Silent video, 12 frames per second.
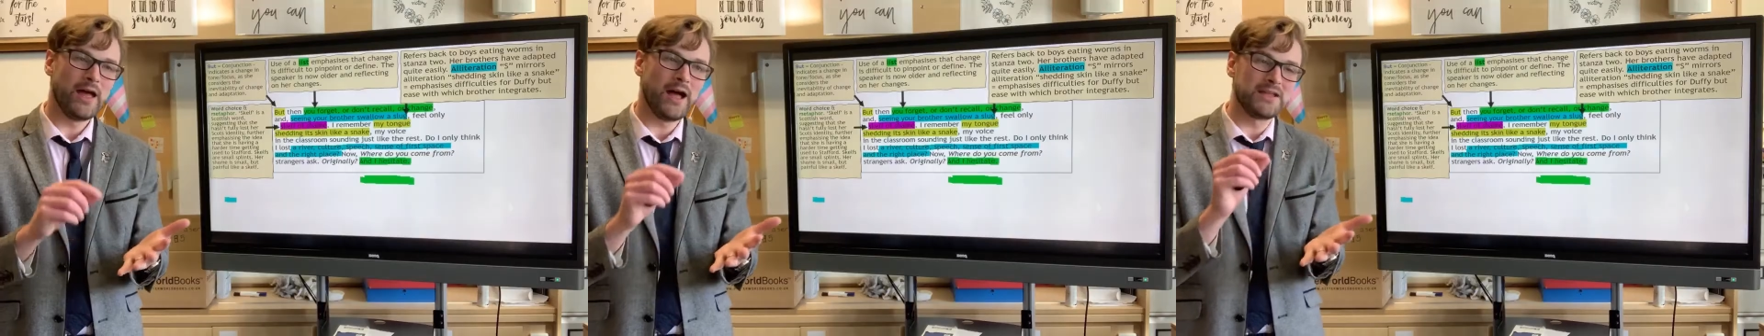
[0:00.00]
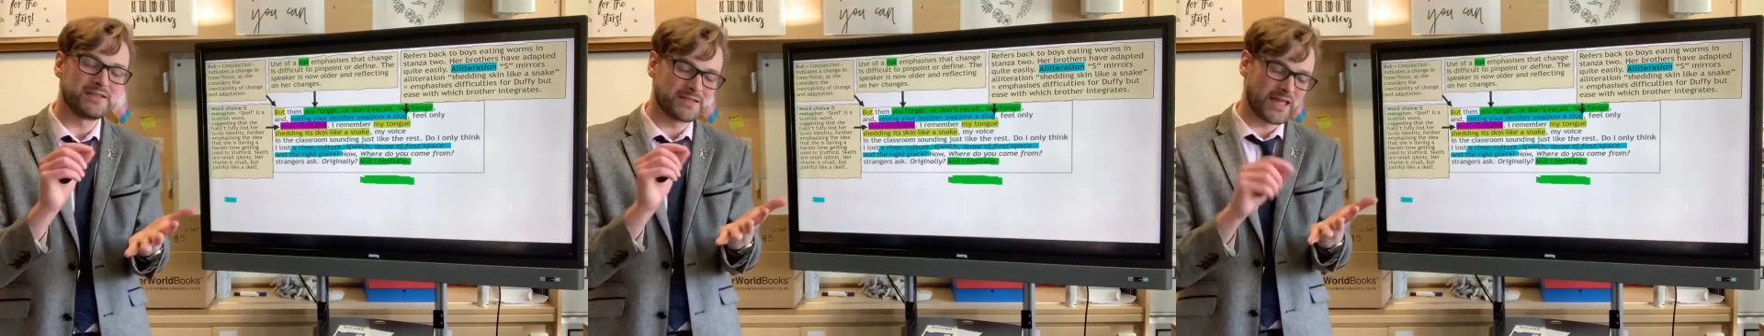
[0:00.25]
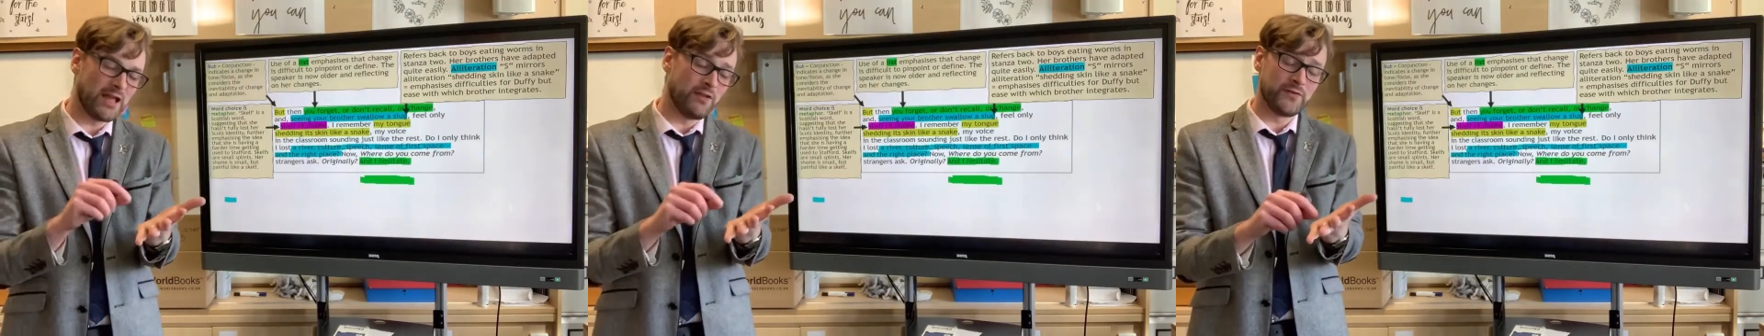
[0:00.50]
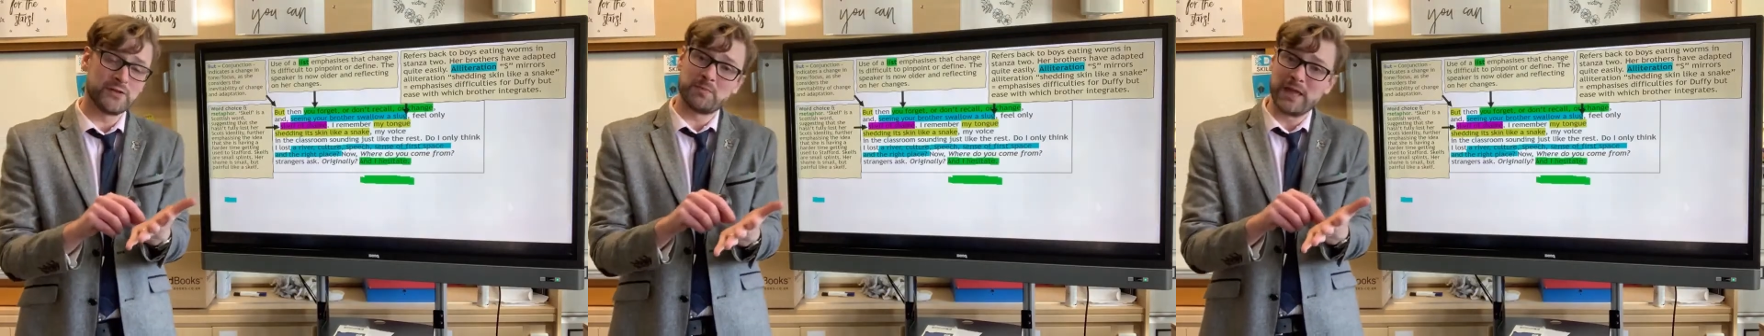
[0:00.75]
a
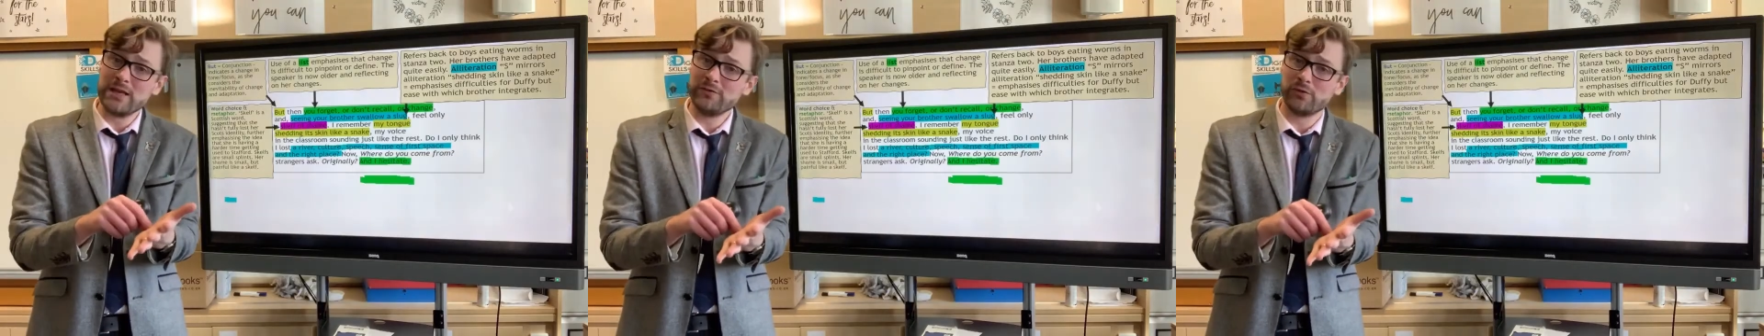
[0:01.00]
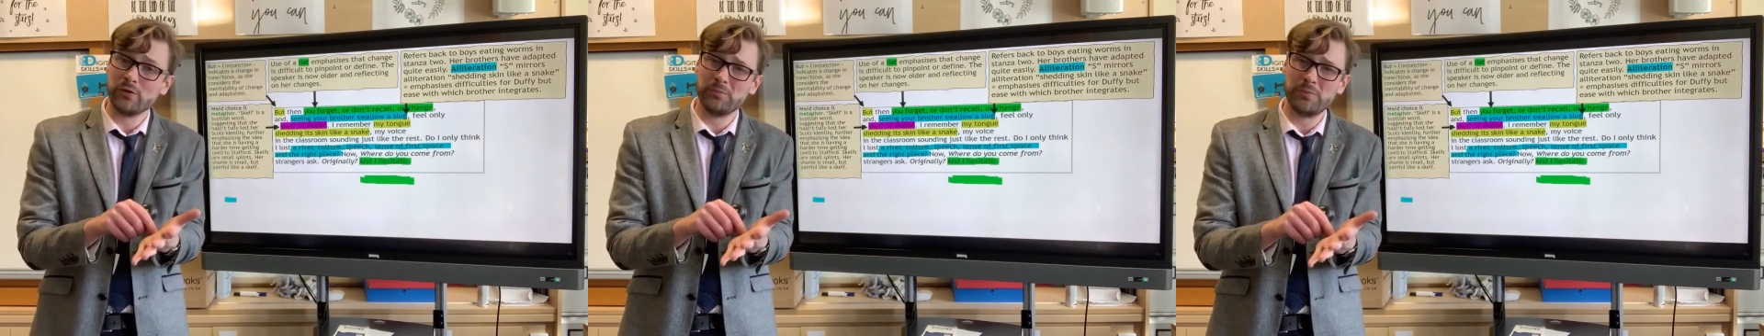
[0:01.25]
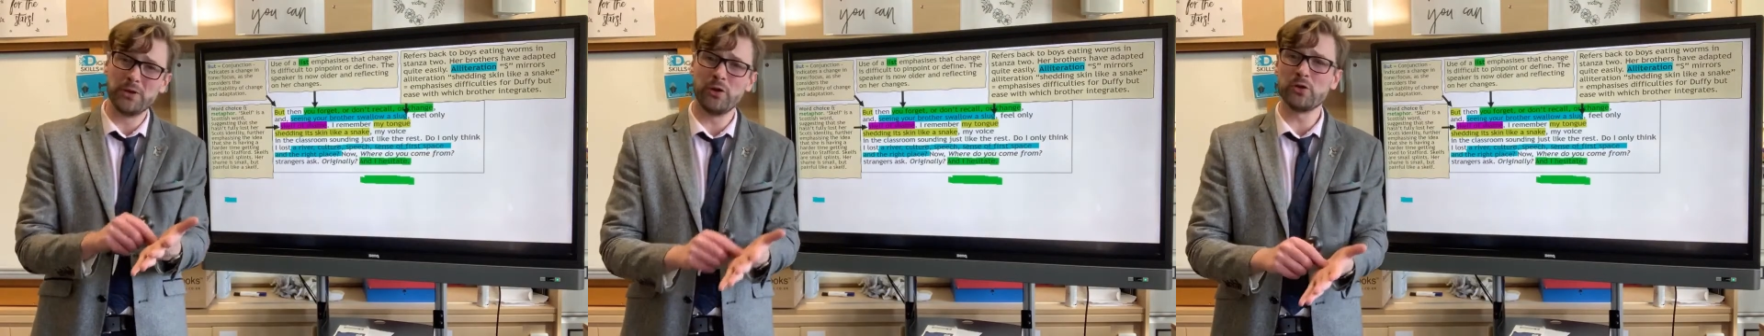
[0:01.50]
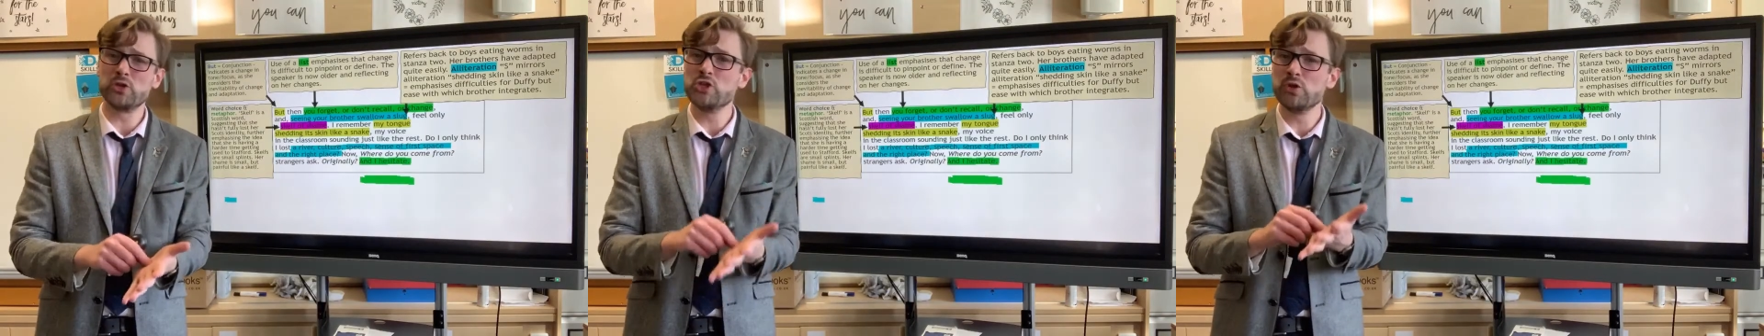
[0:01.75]
skelf is painful, but
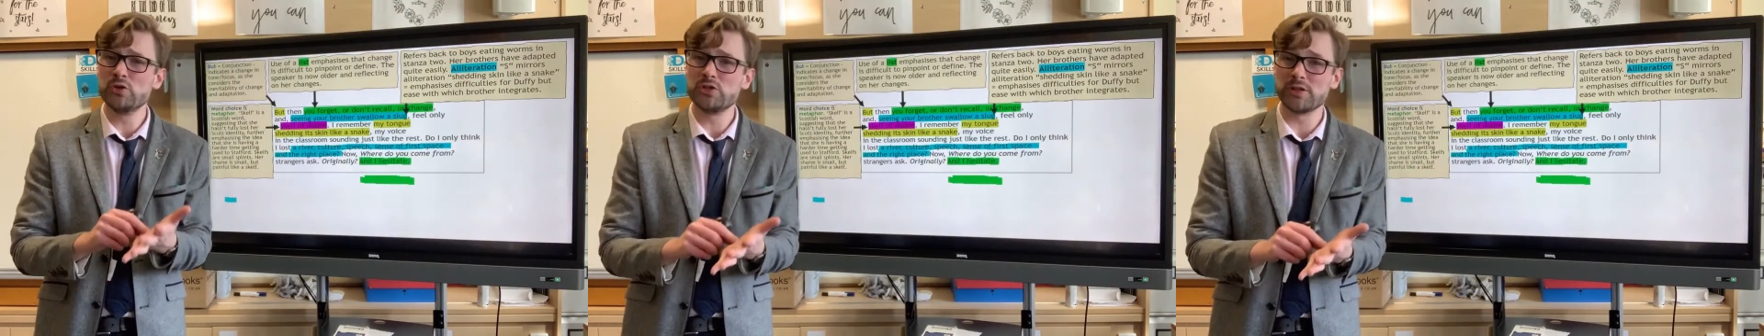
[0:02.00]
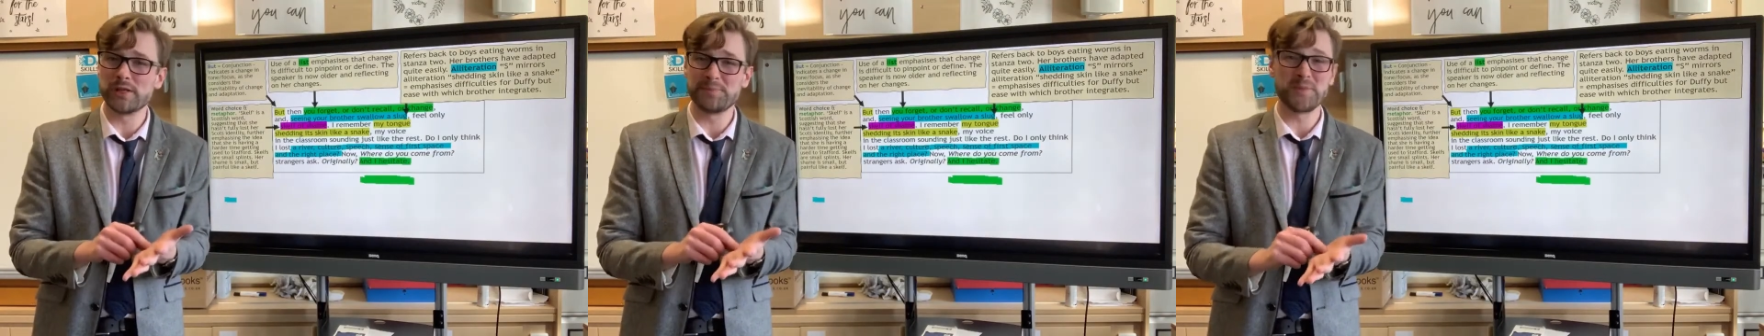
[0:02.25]
not hugely.